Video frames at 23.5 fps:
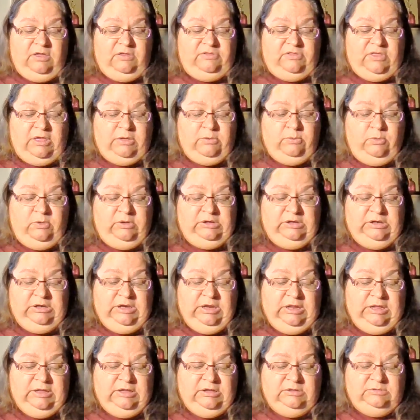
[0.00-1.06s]
They wanted
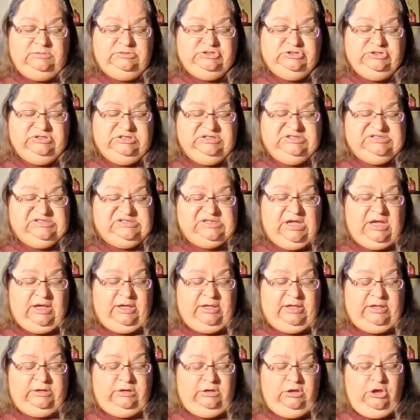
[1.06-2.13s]
him to
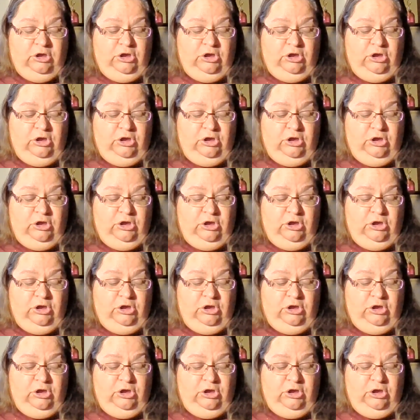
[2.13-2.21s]
decide